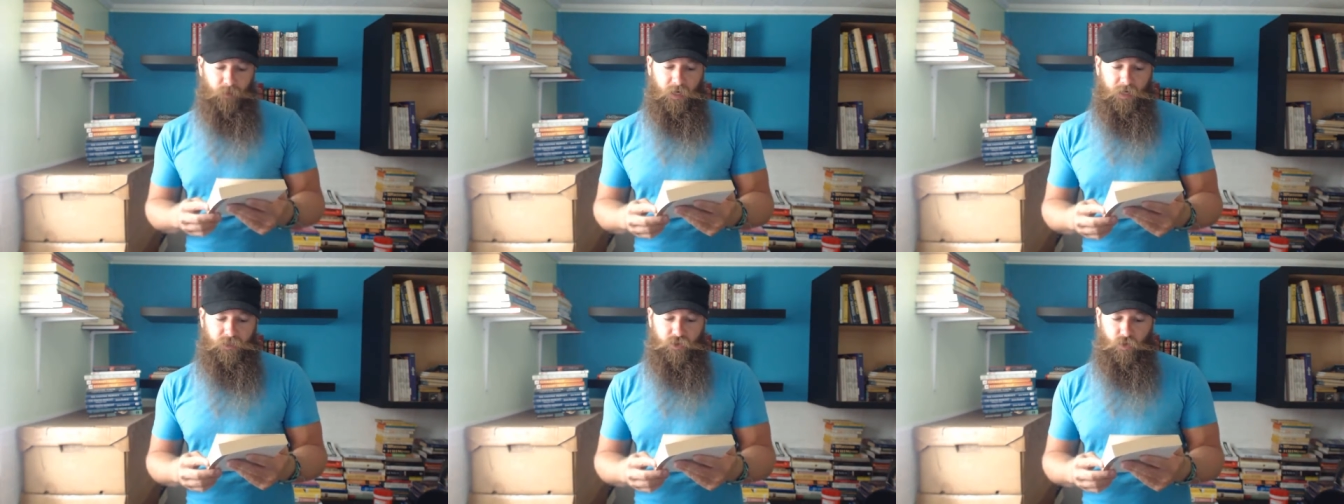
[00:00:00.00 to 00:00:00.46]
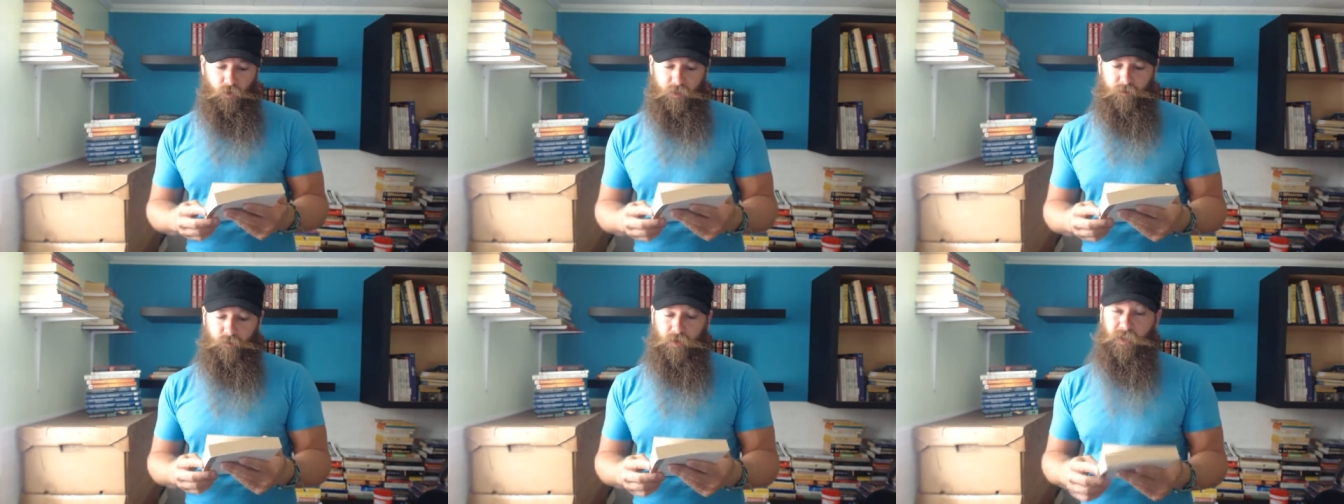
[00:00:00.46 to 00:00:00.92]
I enjoy
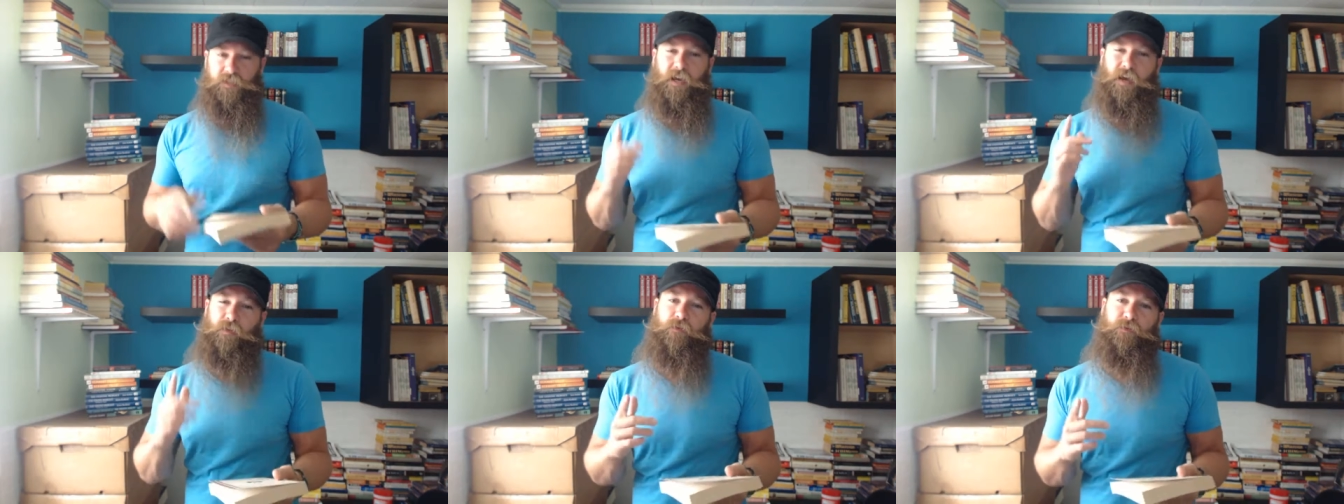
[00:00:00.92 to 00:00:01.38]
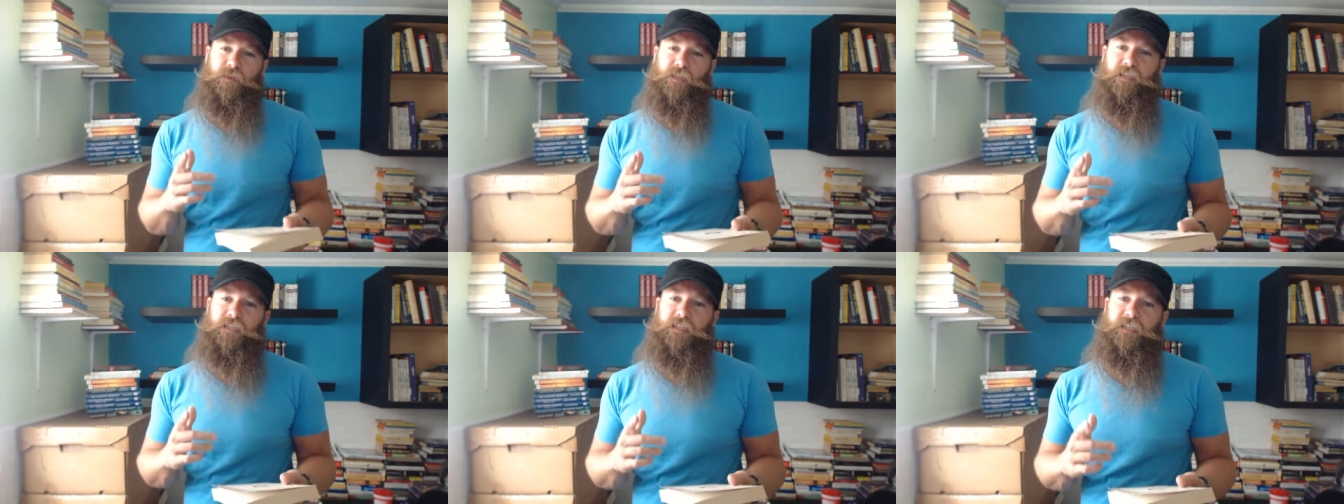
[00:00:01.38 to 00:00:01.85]
his books. Other
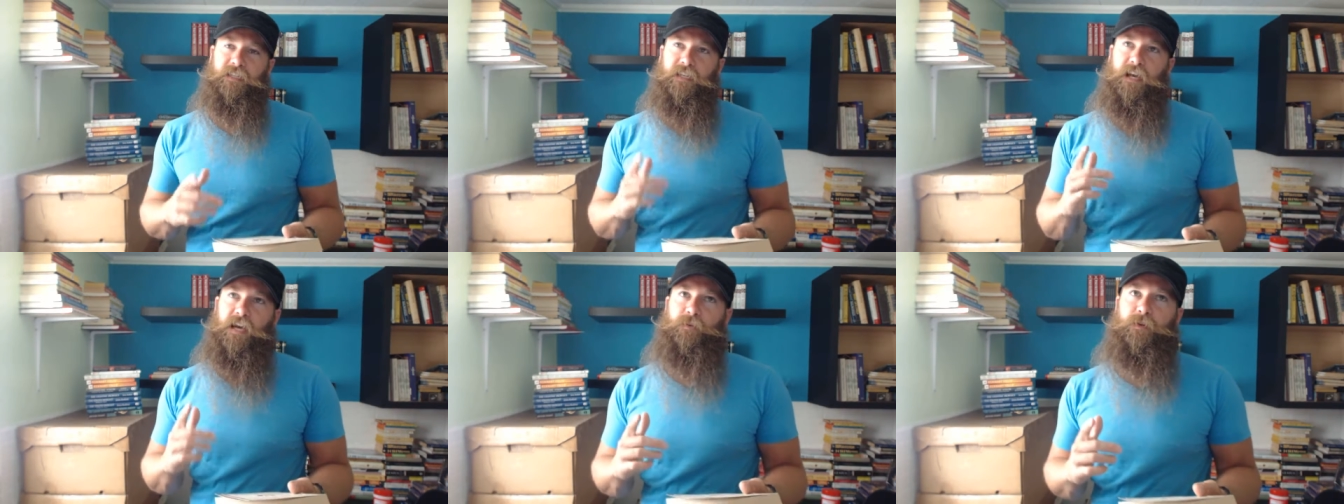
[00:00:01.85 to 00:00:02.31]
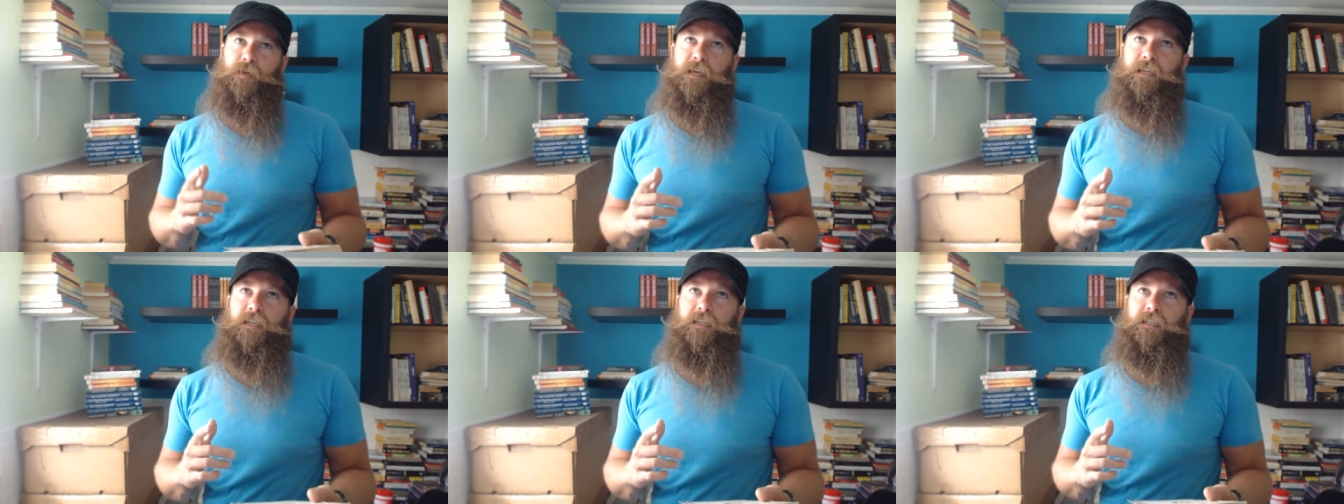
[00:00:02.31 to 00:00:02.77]
than I
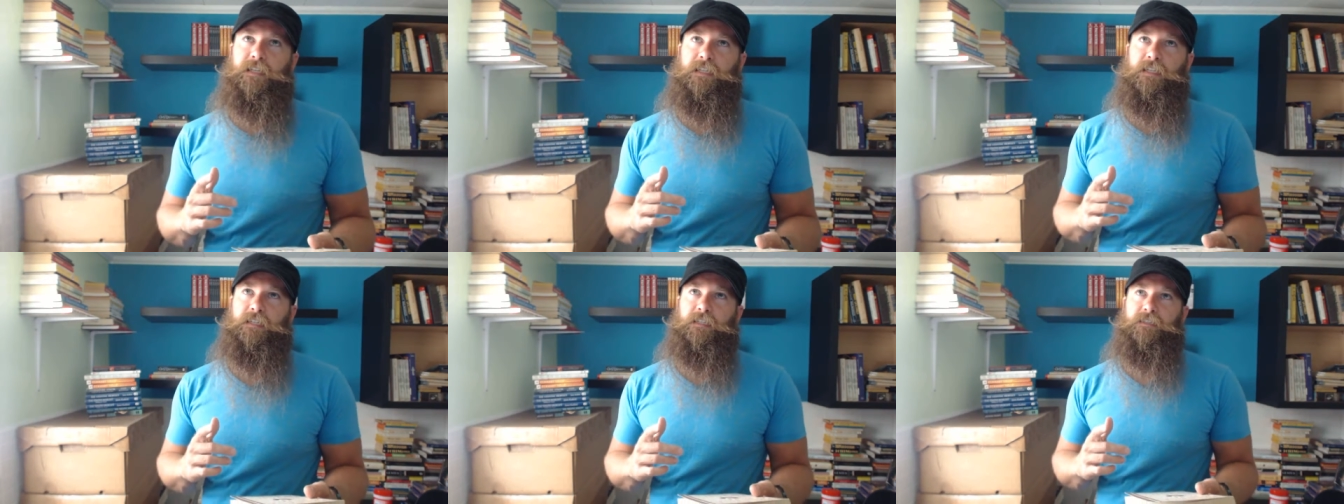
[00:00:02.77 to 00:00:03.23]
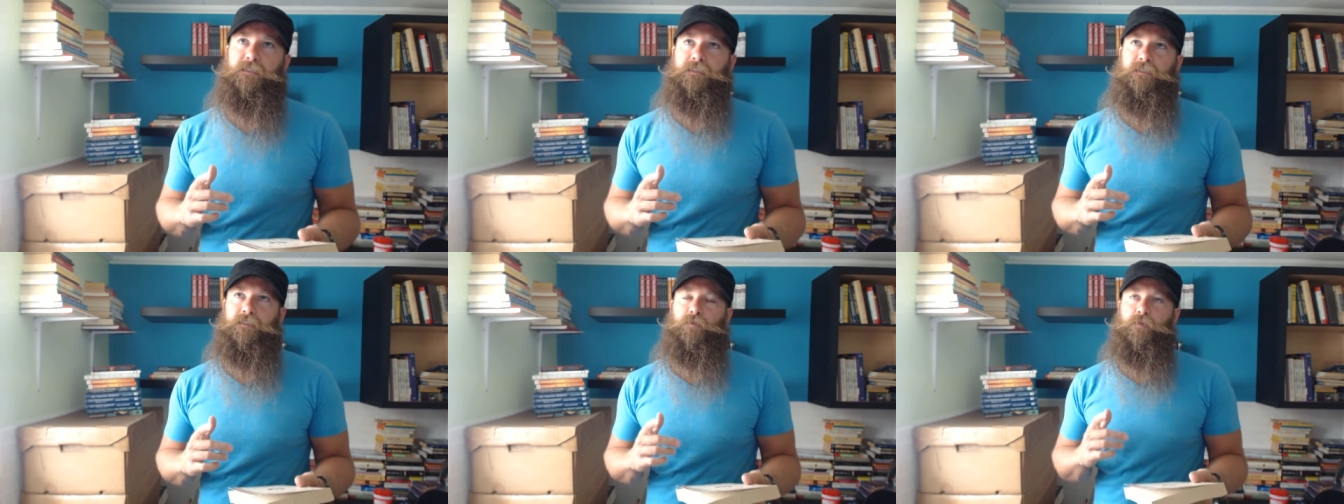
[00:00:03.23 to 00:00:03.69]
read
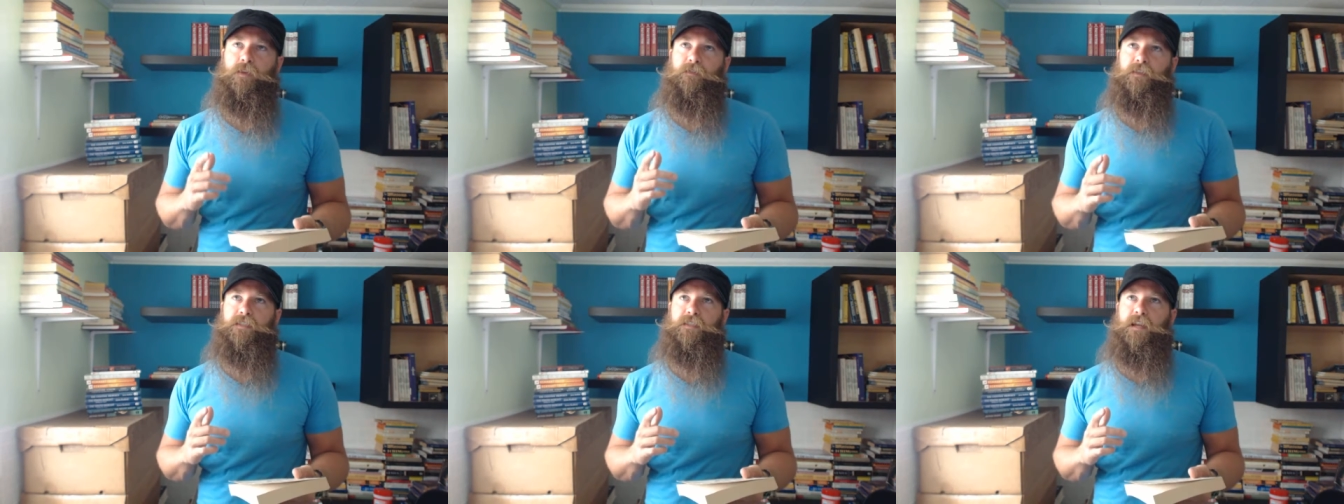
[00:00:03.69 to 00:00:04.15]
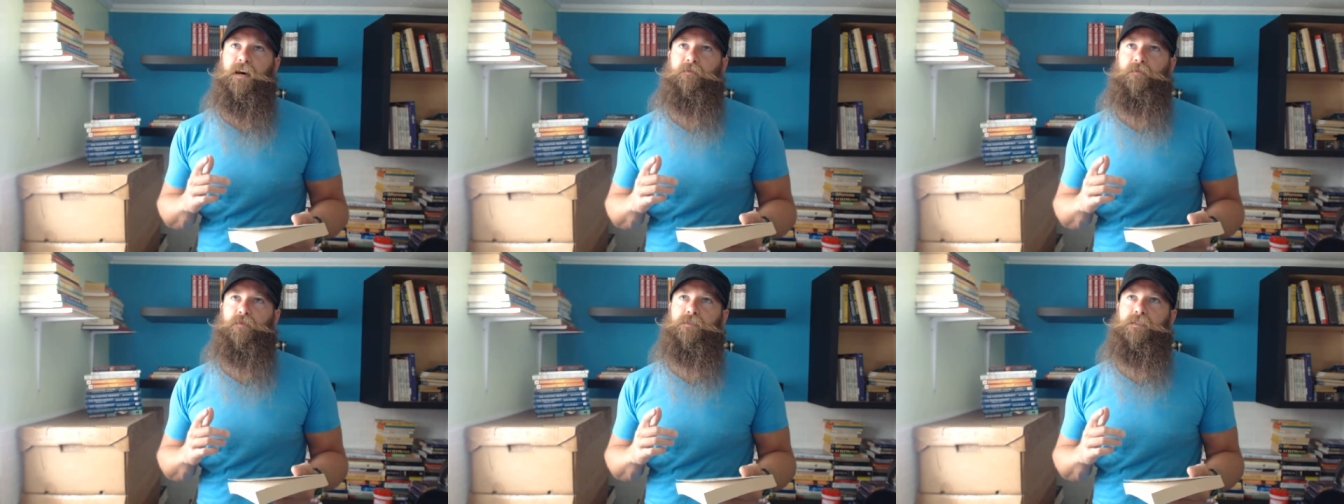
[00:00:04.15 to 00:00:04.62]
one of his
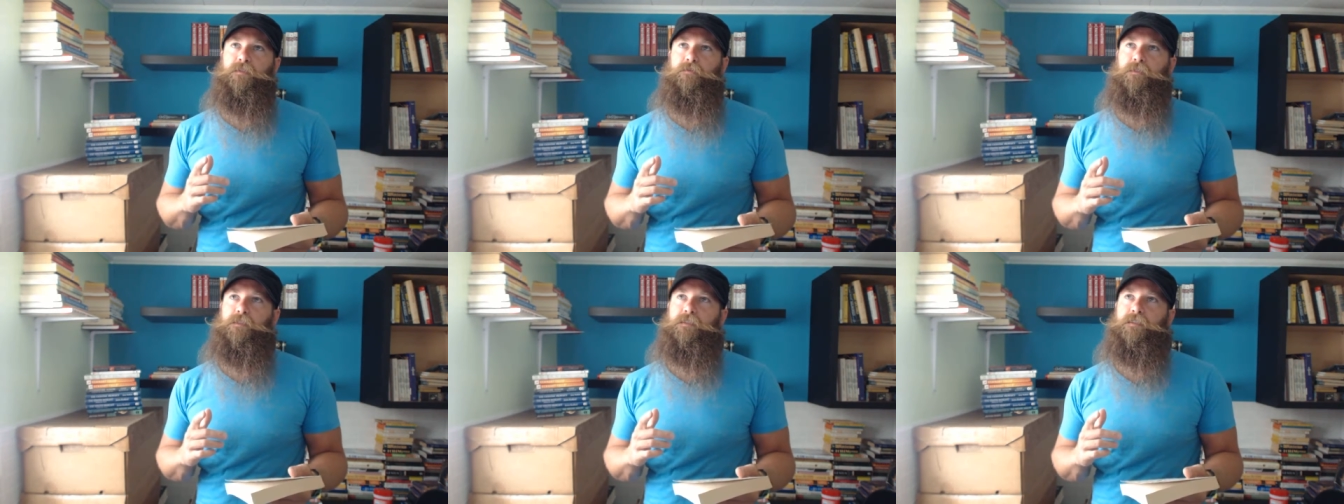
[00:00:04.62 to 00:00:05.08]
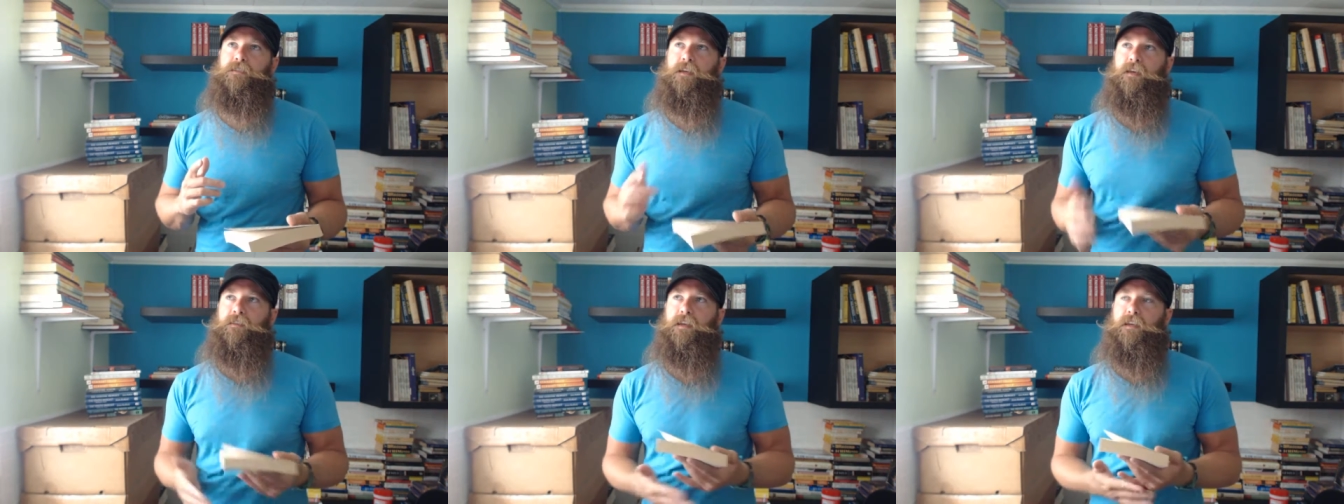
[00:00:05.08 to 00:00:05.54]
novels. It was,
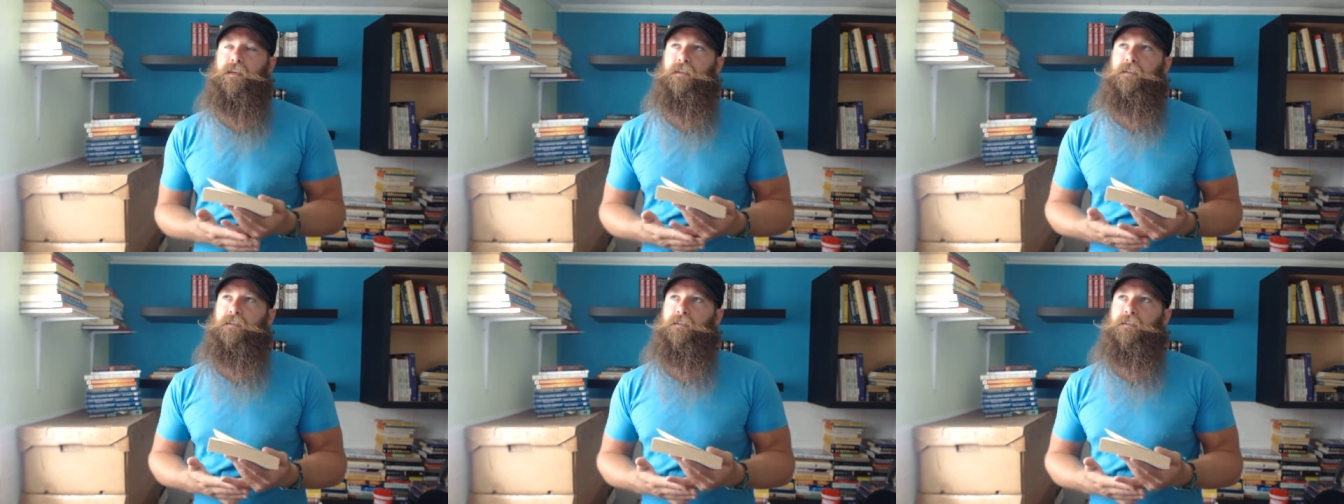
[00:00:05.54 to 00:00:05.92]
I think,